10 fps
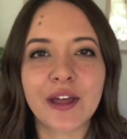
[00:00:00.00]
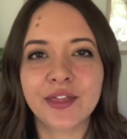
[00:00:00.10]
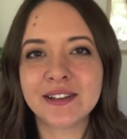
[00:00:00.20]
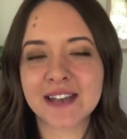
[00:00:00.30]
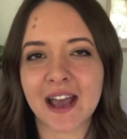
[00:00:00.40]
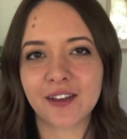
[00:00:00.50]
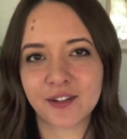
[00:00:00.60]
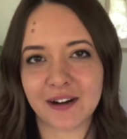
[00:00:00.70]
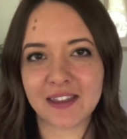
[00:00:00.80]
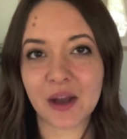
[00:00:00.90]
I'd tag
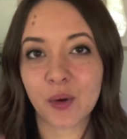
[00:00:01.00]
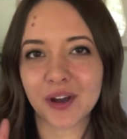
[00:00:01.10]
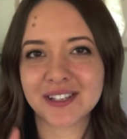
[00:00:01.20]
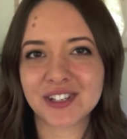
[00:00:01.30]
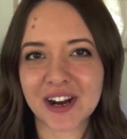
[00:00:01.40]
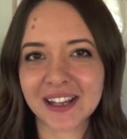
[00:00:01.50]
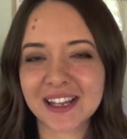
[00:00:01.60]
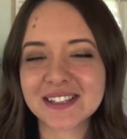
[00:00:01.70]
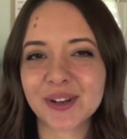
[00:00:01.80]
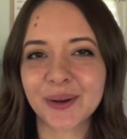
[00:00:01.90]
three that were Australian,